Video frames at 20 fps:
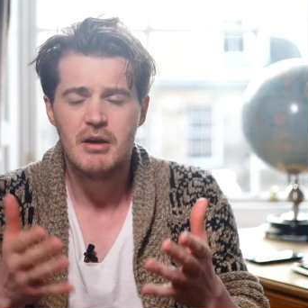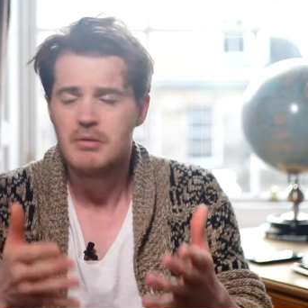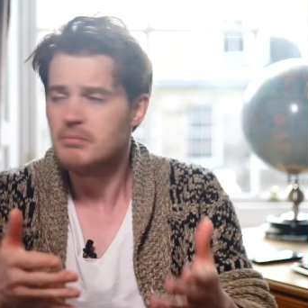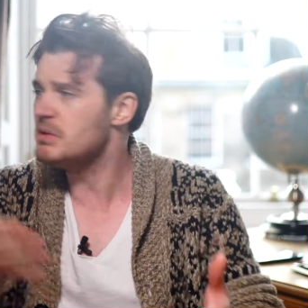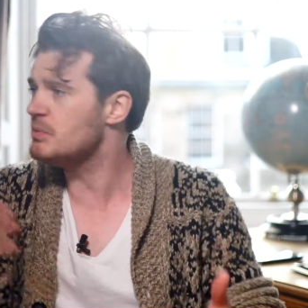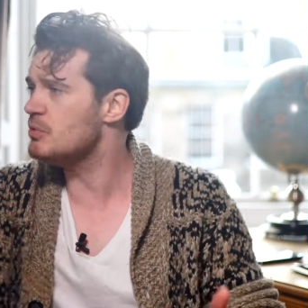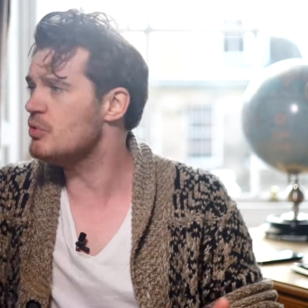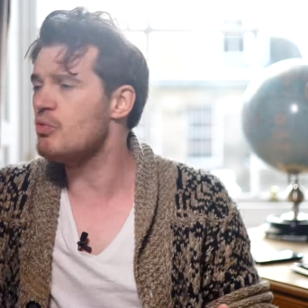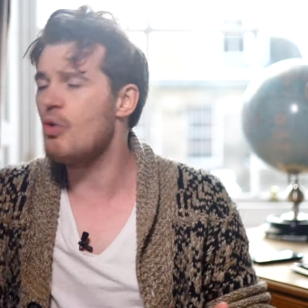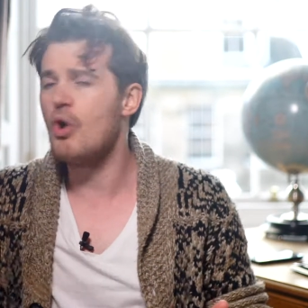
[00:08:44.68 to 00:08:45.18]

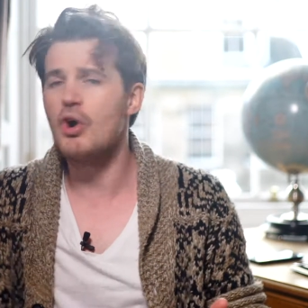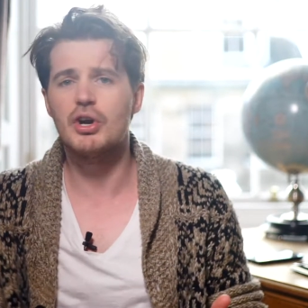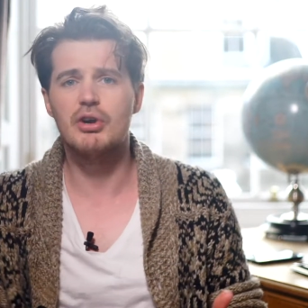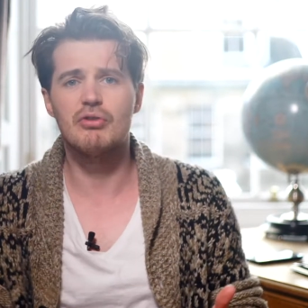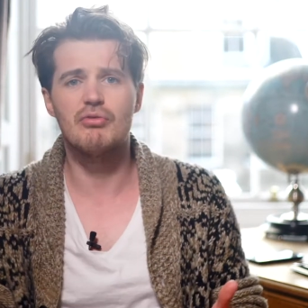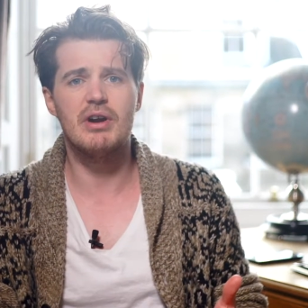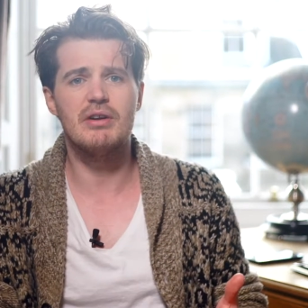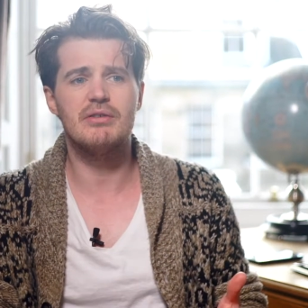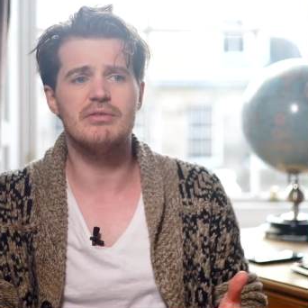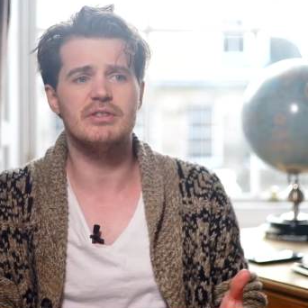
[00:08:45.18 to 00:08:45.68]
People walk
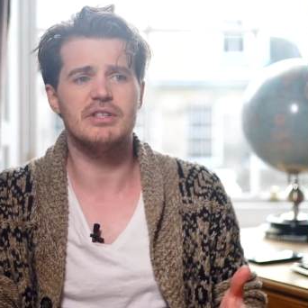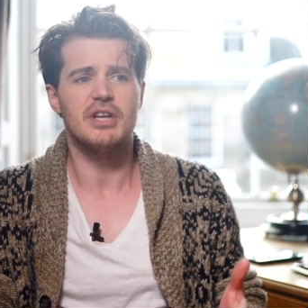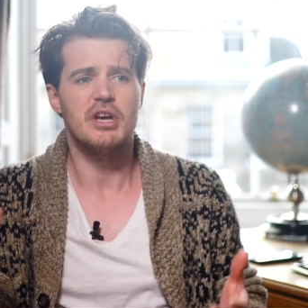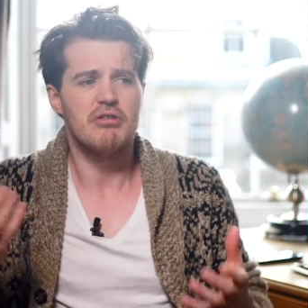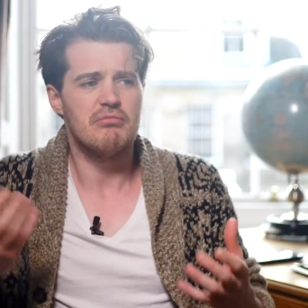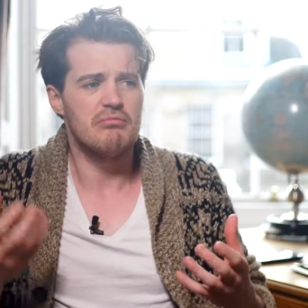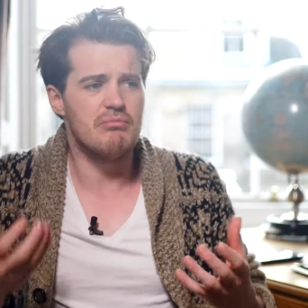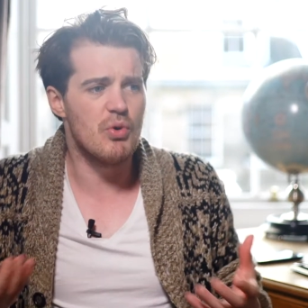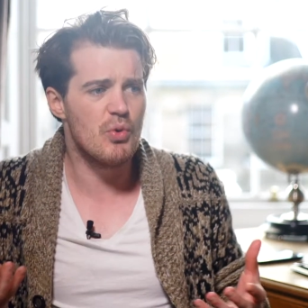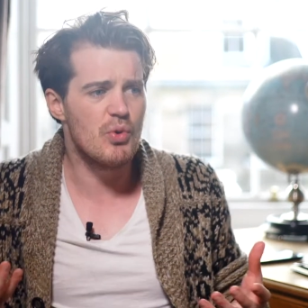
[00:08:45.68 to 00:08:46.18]
around
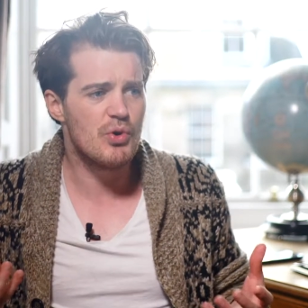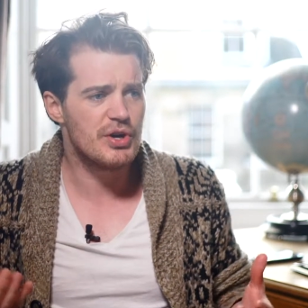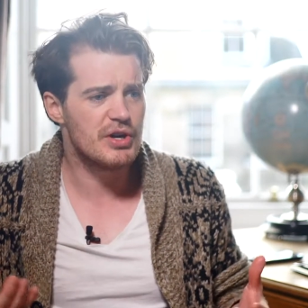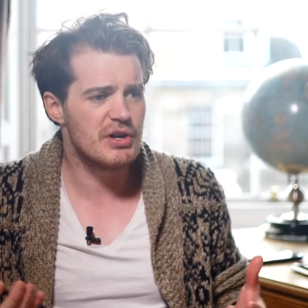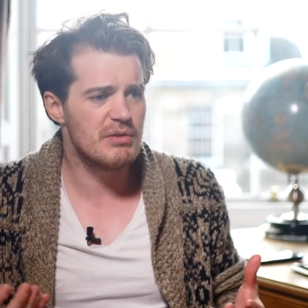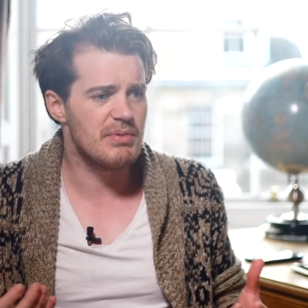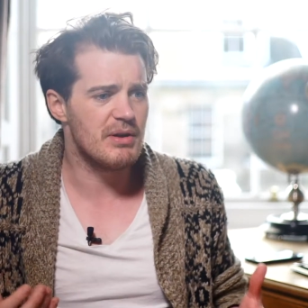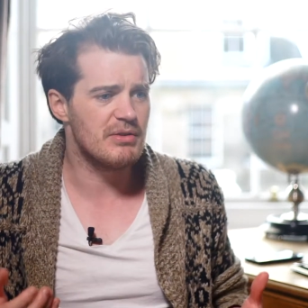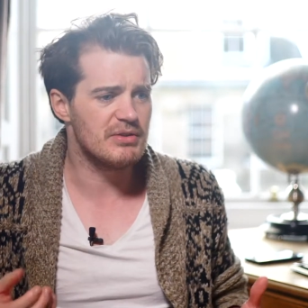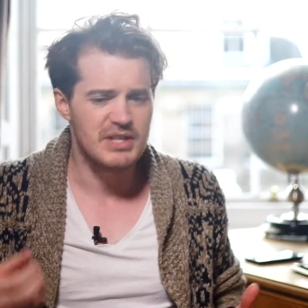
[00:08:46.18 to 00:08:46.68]
moaning
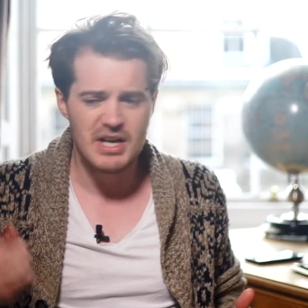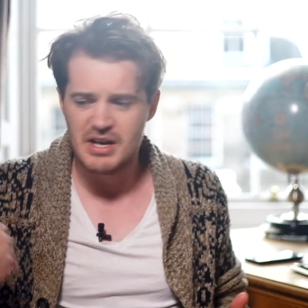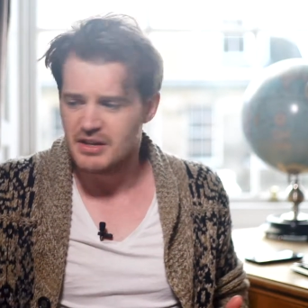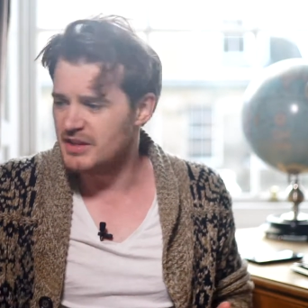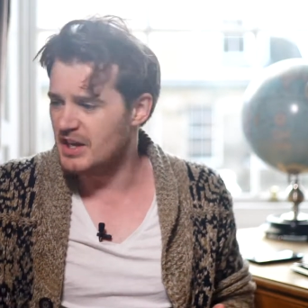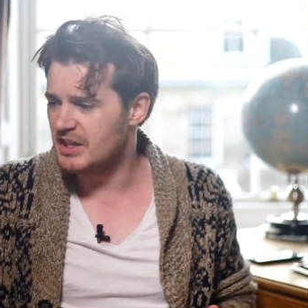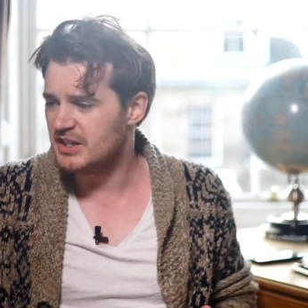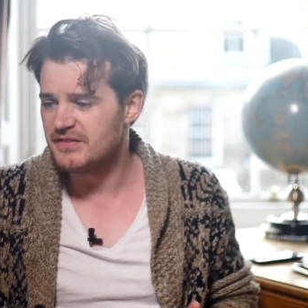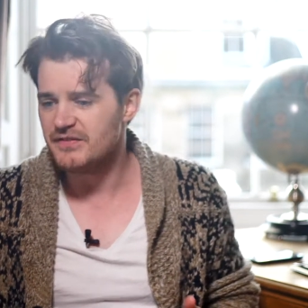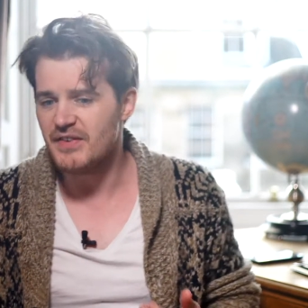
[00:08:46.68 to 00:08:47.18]
about
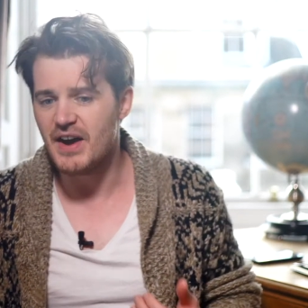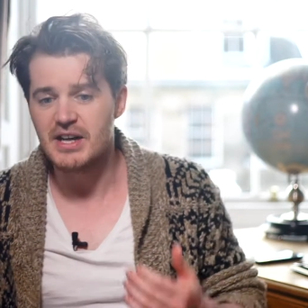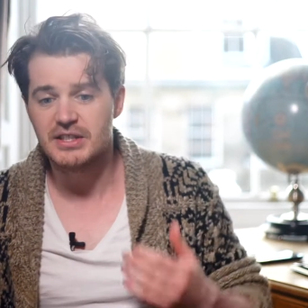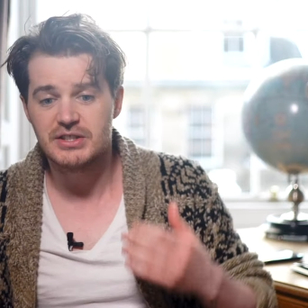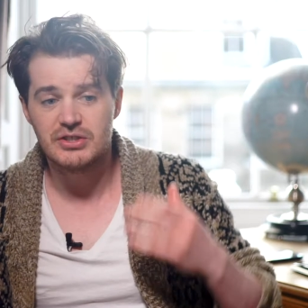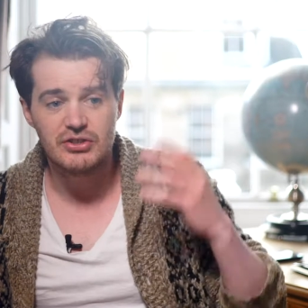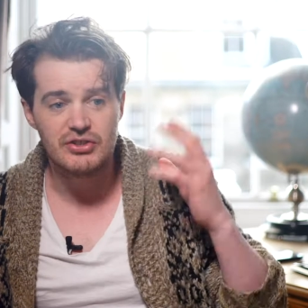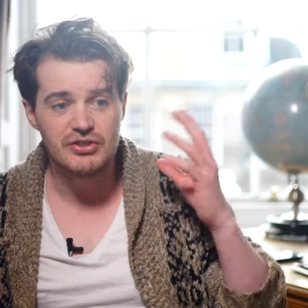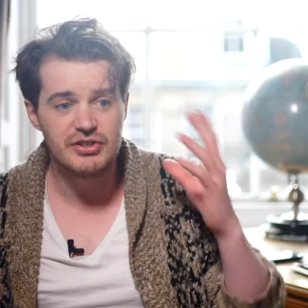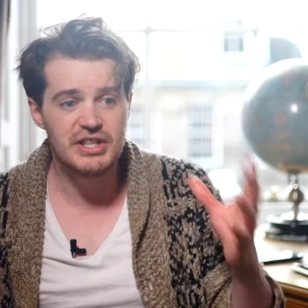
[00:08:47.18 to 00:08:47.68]
this
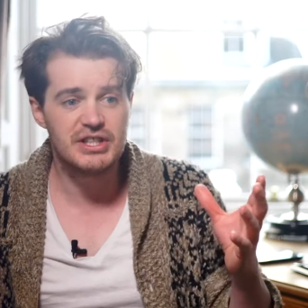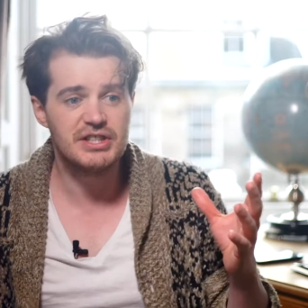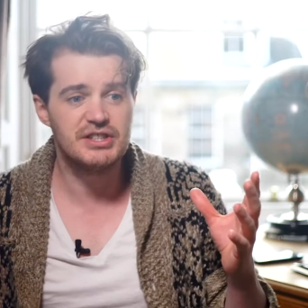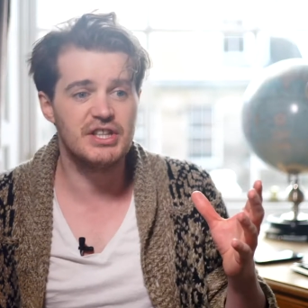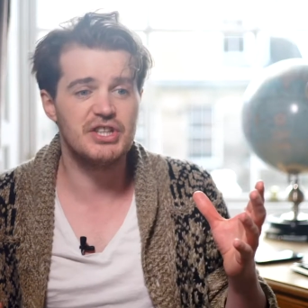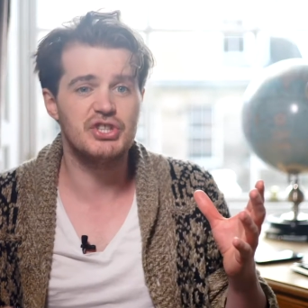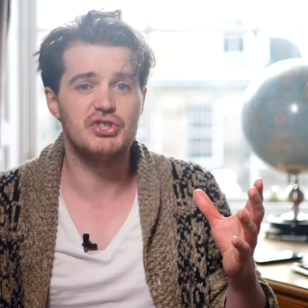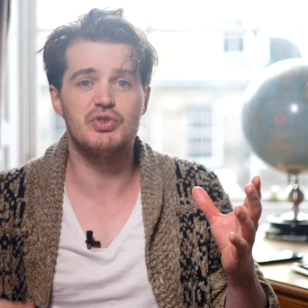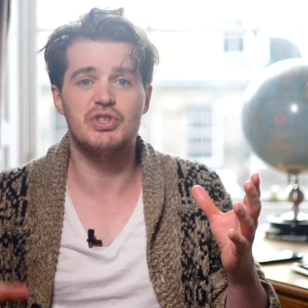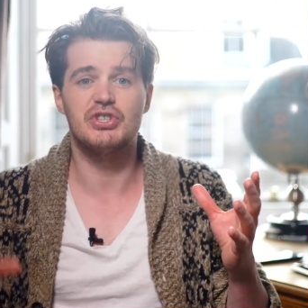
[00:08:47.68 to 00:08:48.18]
factor or this
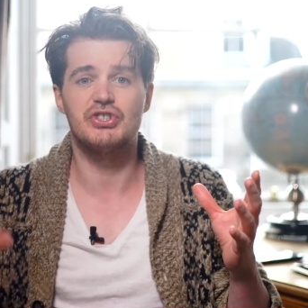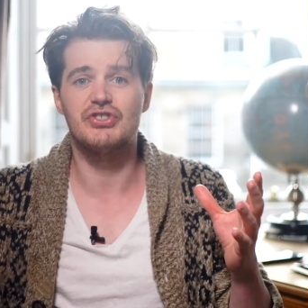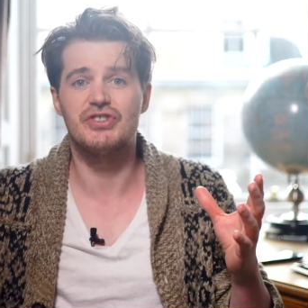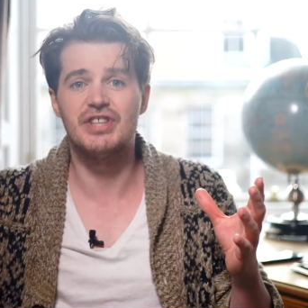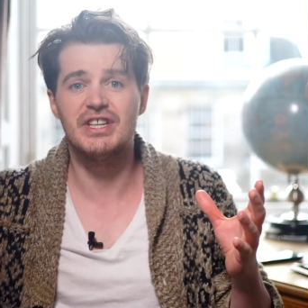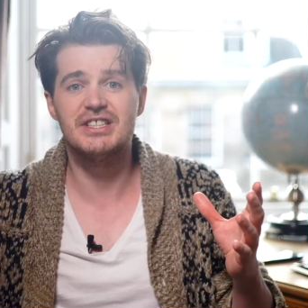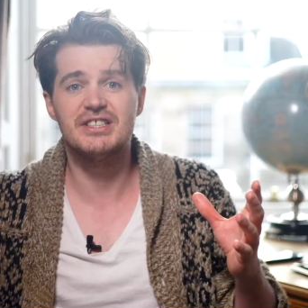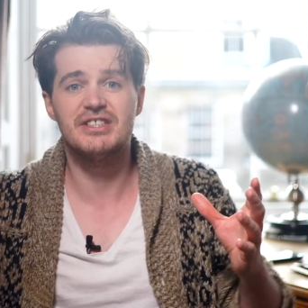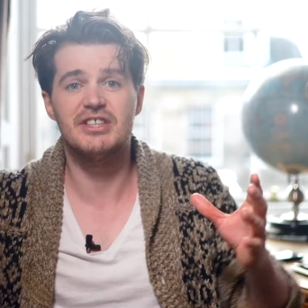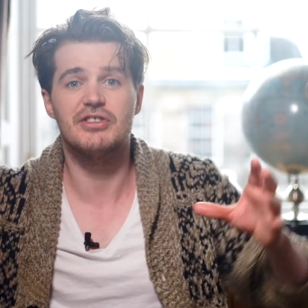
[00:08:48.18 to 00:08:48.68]
situation or
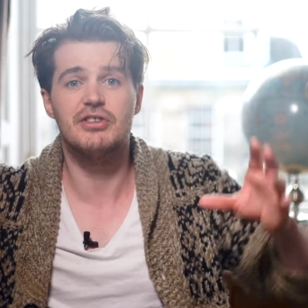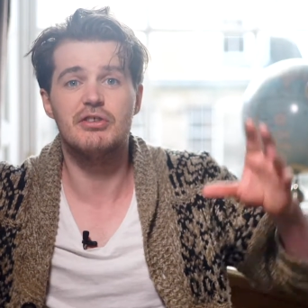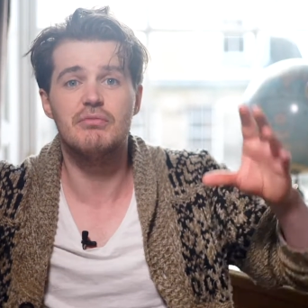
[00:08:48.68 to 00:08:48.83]
this thing.